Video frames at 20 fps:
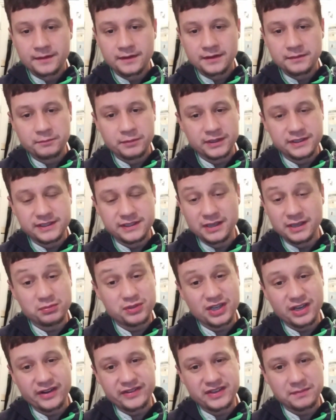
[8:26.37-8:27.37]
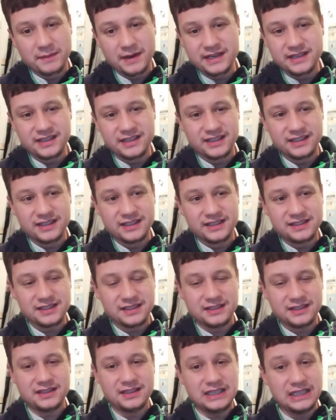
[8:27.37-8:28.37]
But um, in terms of Man United...
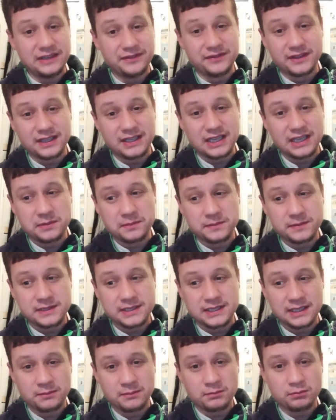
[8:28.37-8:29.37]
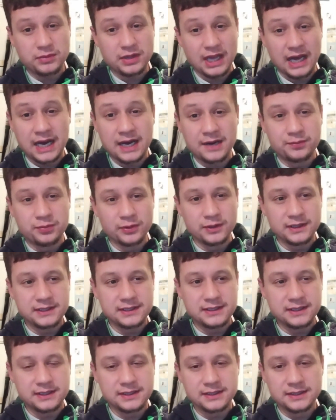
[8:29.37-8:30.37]
Even the games um, that have won this
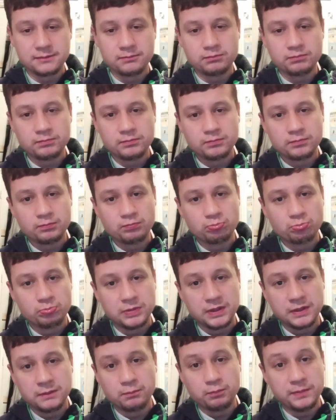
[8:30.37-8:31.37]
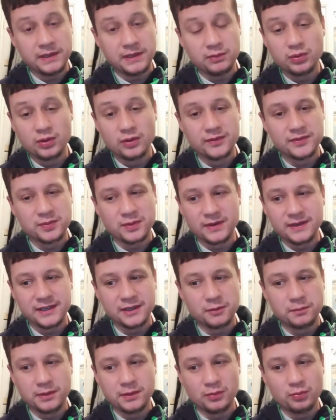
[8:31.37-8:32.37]
season, beat Wolves one
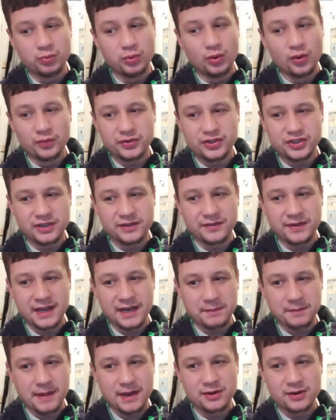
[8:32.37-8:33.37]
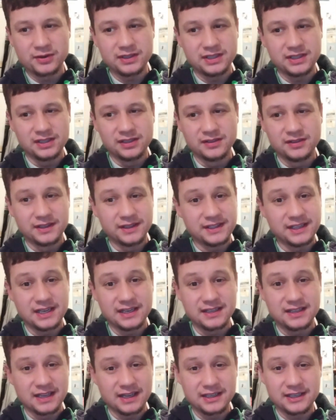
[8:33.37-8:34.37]
nil, but Wolves should have had a penalty at the end
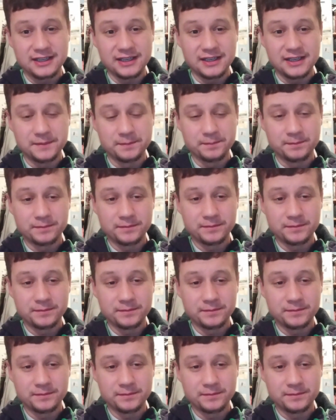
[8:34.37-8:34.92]
of that game.